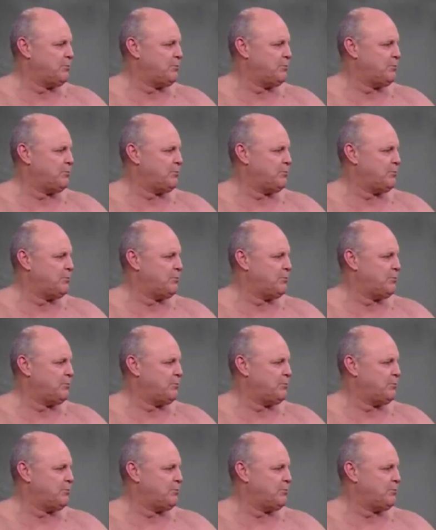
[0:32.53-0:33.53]

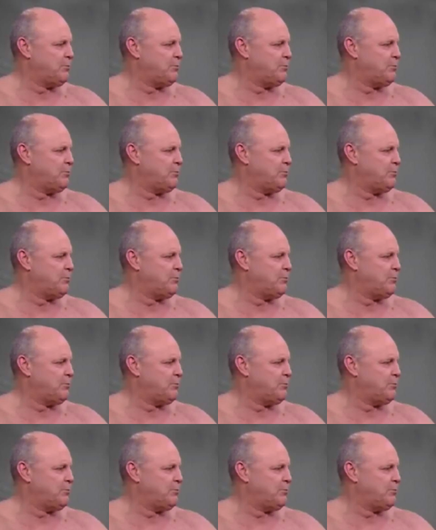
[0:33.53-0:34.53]

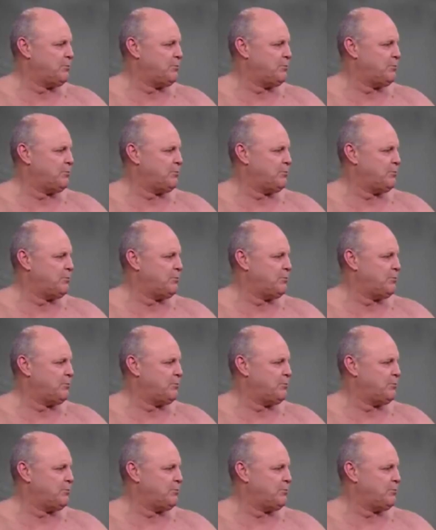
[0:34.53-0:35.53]

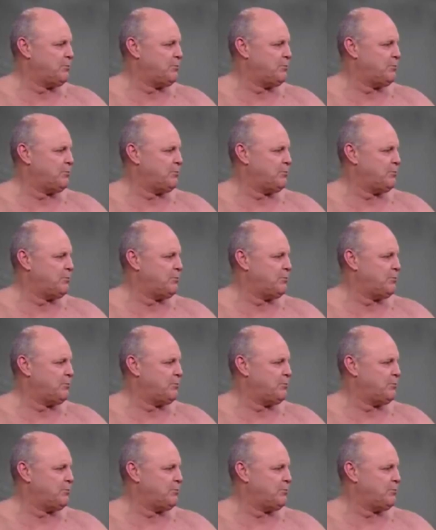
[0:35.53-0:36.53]

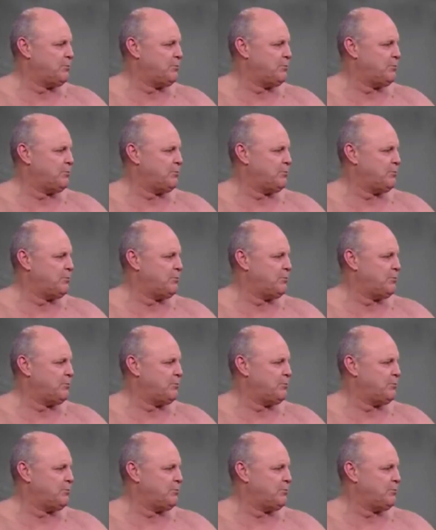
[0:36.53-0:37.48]
The face doesn't move, so there is nothing to read.